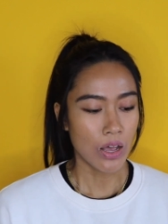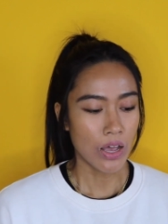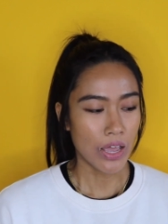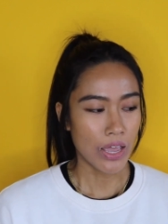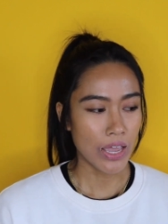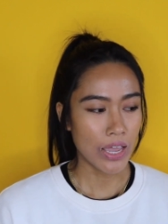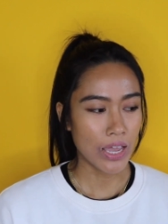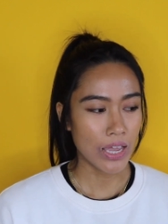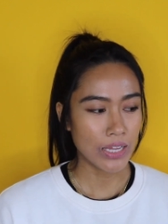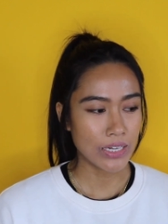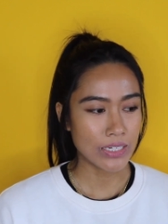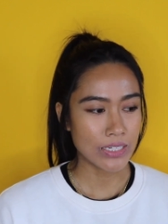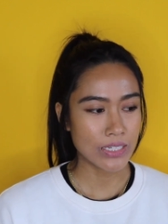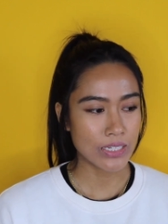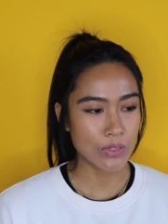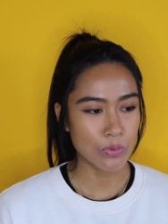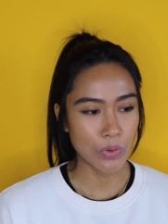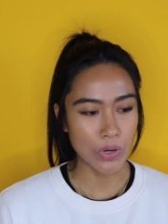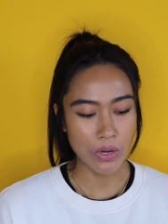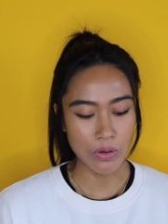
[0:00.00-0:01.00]
And
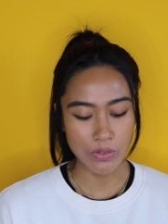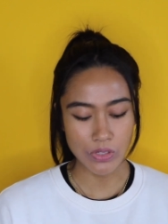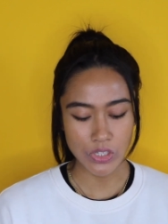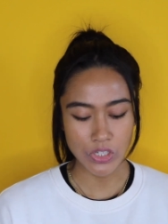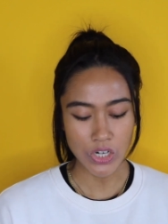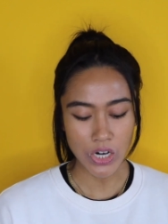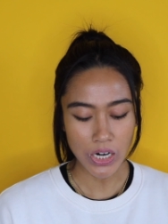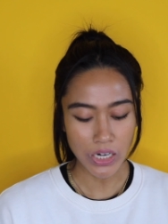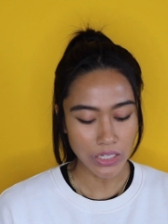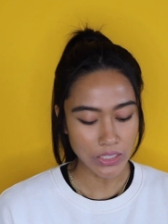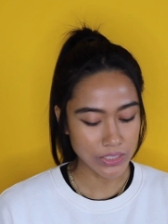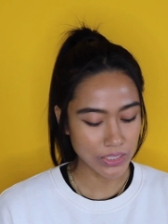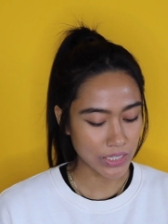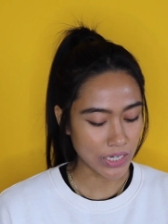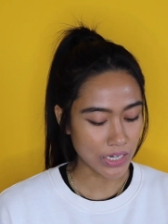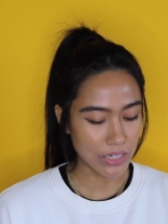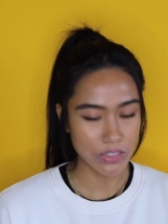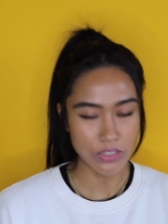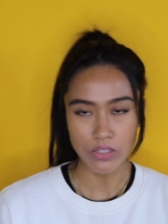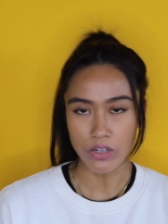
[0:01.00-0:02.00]
when I was a child, it
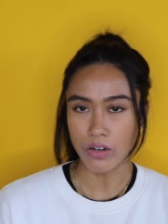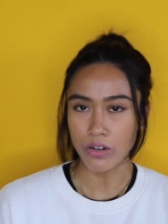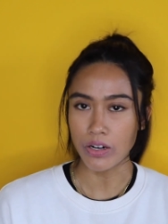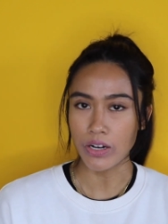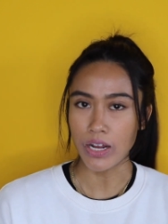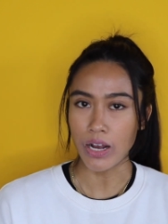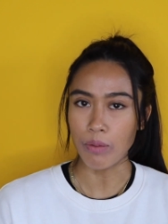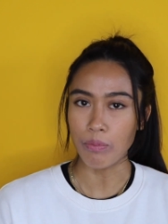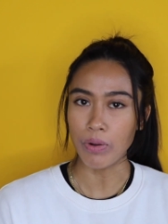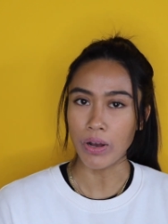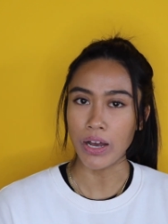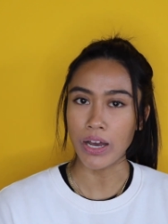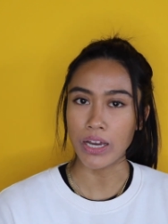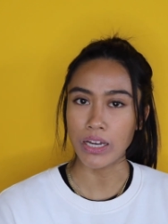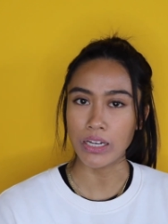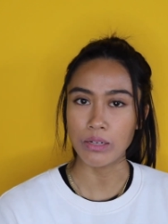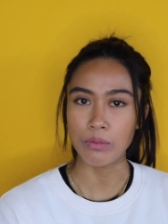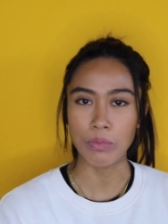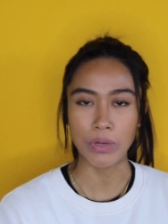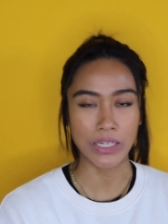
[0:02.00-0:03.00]
kind of started out
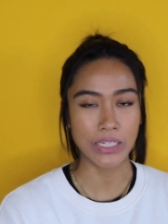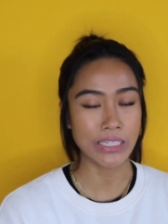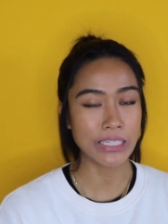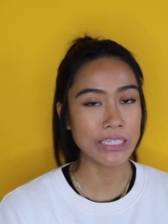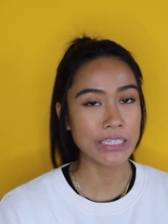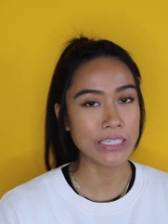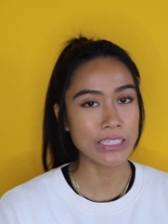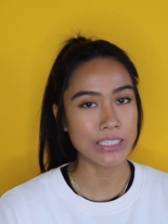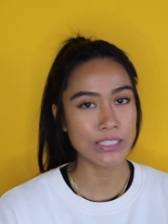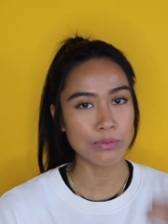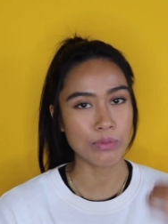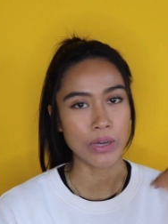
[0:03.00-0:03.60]
behind my knees,